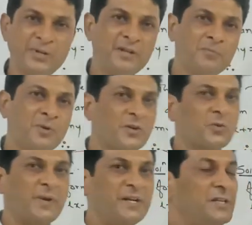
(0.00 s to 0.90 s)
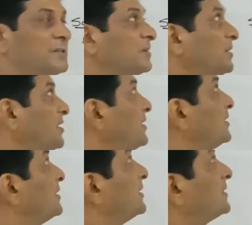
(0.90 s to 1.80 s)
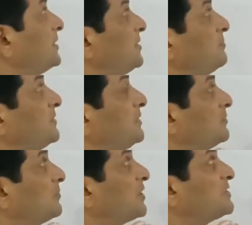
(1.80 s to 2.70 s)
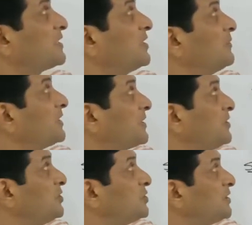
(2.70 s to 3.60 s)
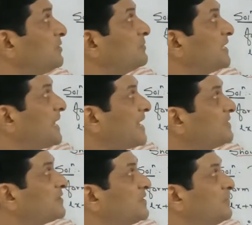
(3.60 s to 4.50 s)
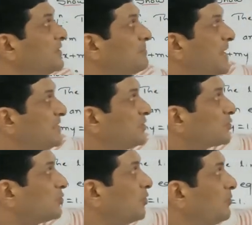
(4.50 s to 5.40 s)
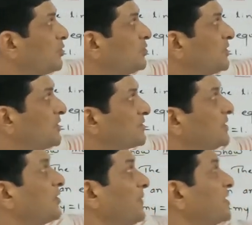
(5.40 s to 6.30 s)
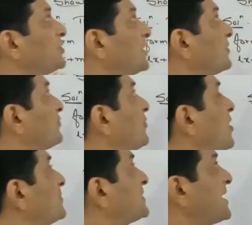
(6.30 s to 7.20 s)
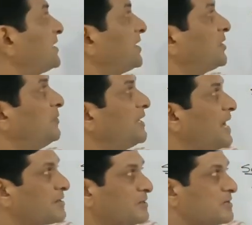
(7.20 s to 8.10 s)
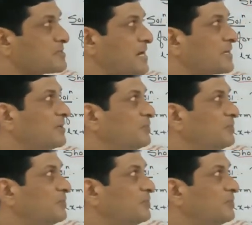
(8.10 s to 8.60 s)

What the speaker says: number 23rd, what is the given condition? If the lines given by this homogeneous equation forms an equilateral triangle